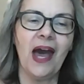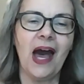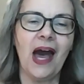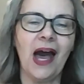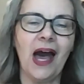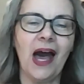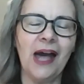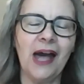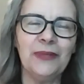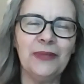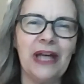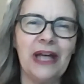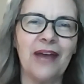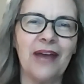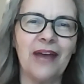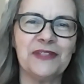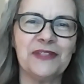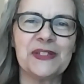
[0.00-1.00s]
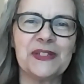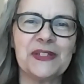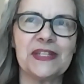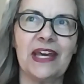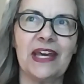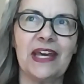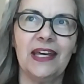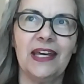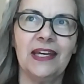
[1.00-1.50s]
I would have to
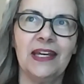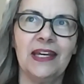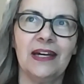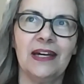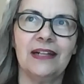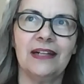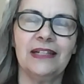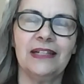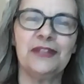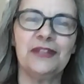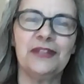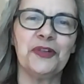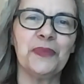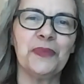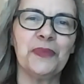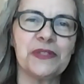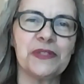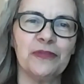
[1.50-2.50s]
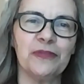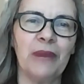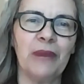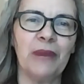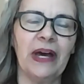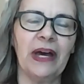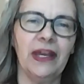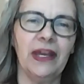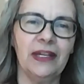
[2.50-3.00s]
say, in terms of
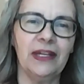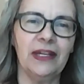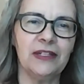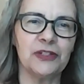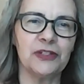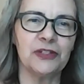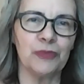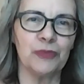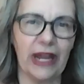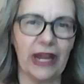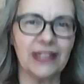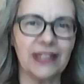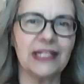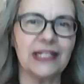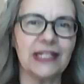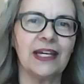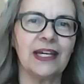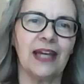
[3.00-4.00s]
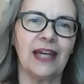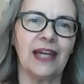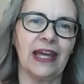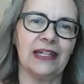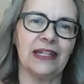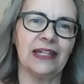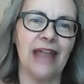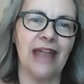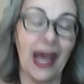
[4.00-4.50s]
my directing
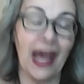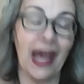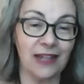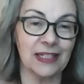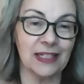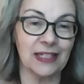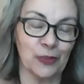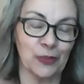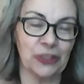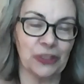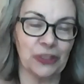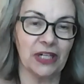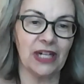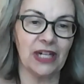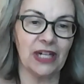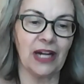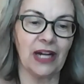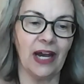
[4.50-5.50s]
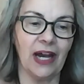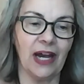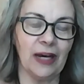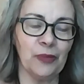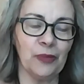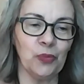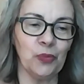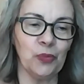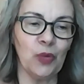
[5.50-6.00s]
and acting work,
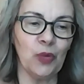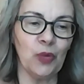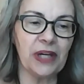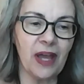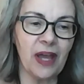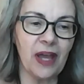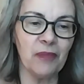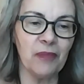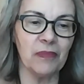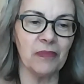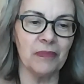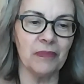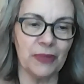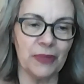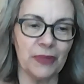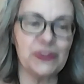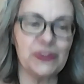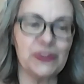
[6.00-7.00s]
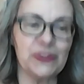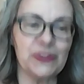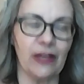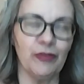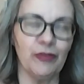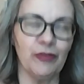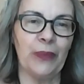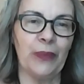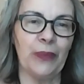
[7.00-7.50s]
what I most
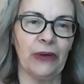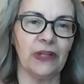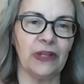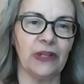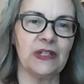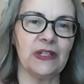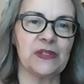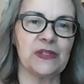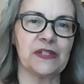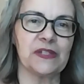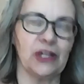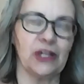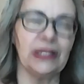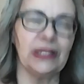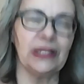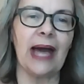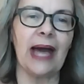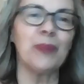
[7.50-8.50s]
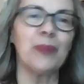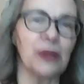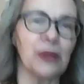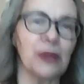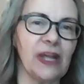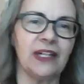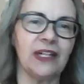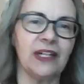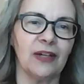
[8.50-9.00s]
love about it is
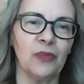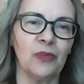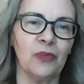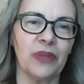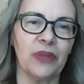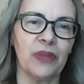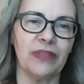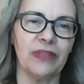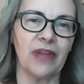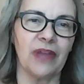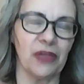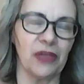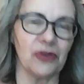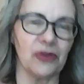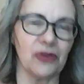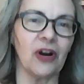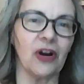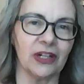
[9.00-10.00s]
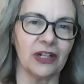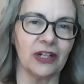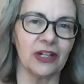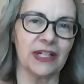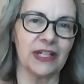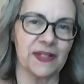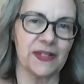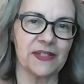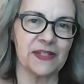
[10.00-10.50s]
collaborating with other
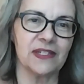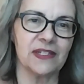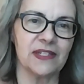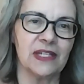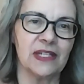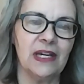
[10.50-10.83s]
artists.